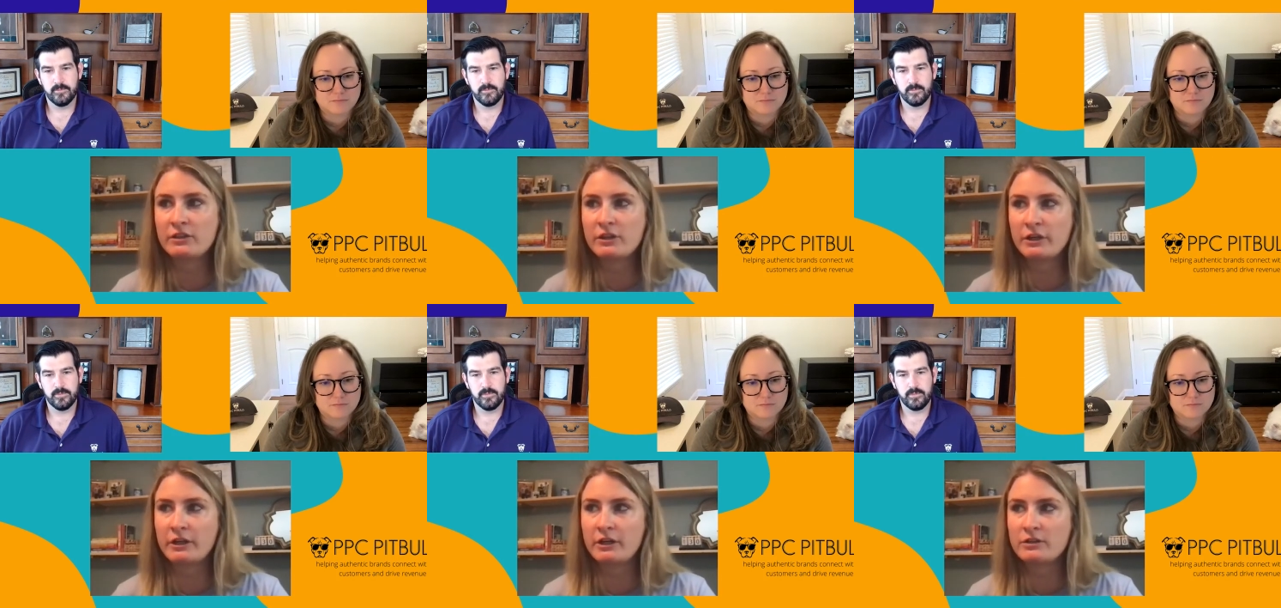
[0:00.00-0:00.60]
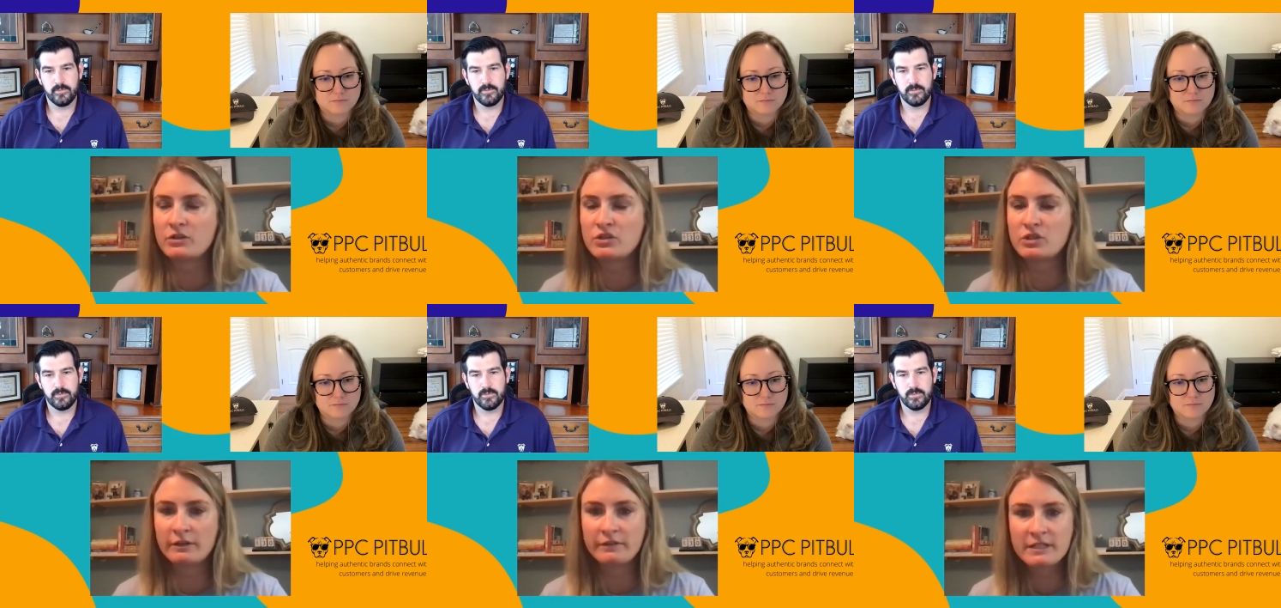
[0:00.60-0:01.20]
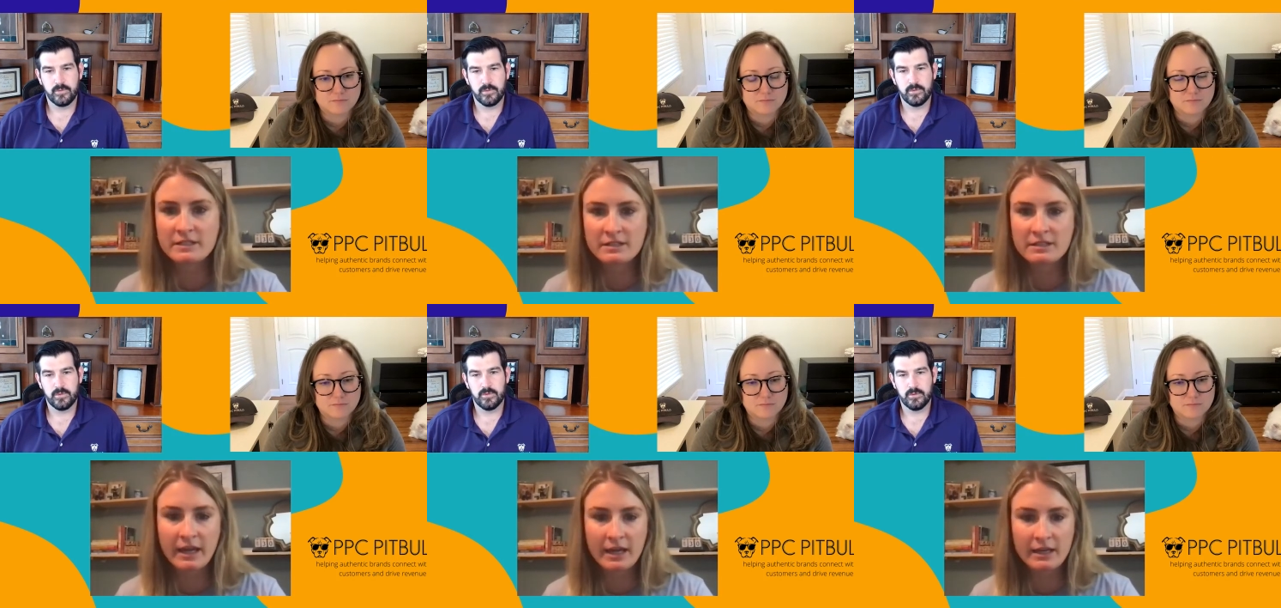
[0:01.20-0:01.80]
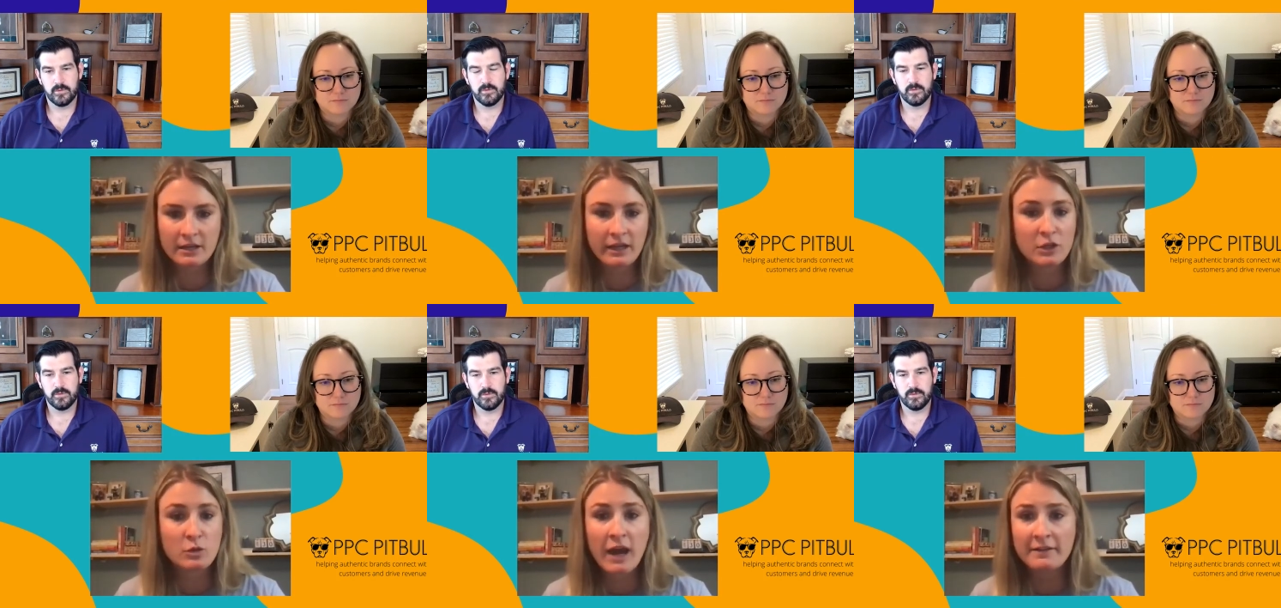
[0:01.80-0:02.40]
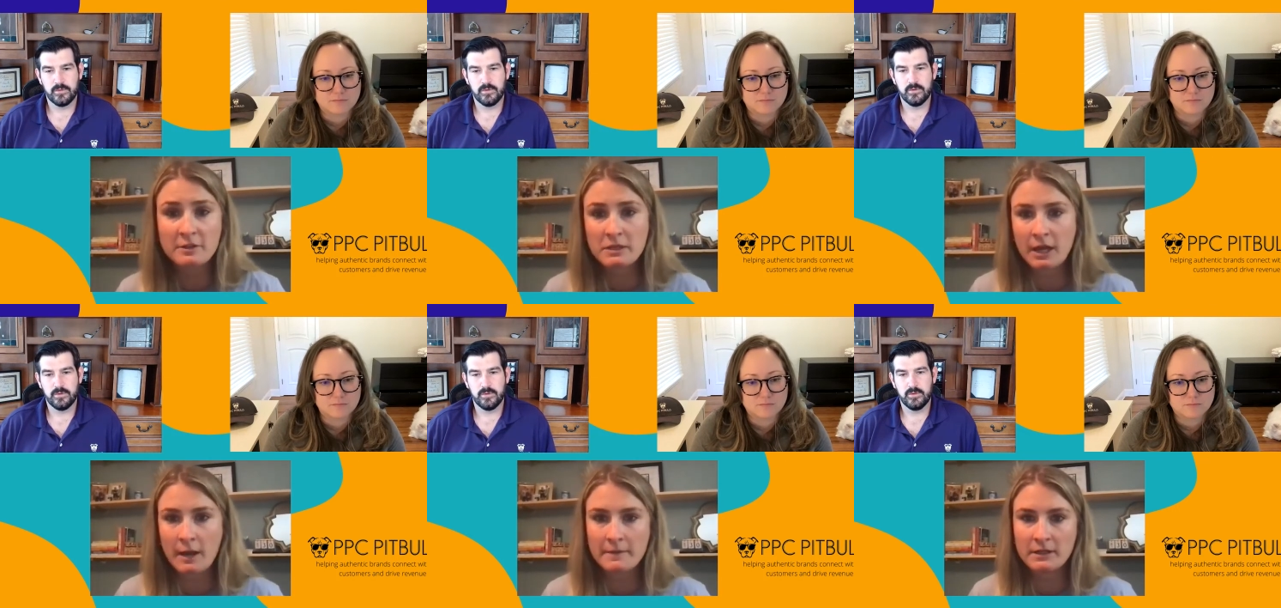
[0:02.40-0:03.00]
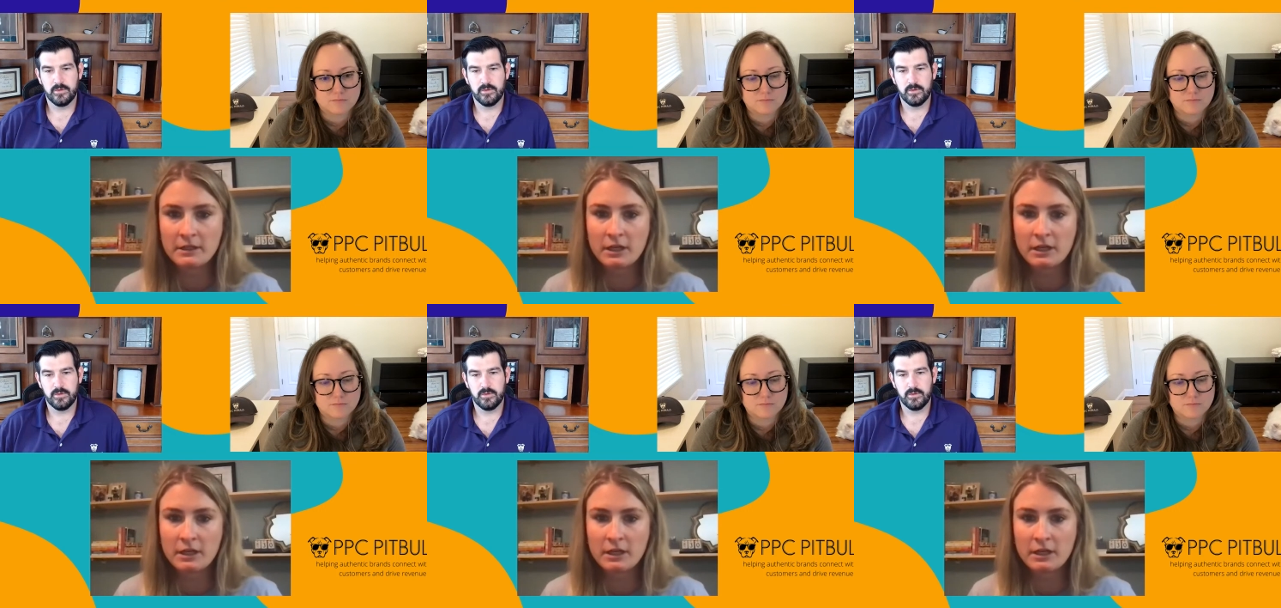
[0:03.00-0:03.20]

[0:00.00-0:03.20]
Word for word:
Speaker 1: their service is gated like you have to become a,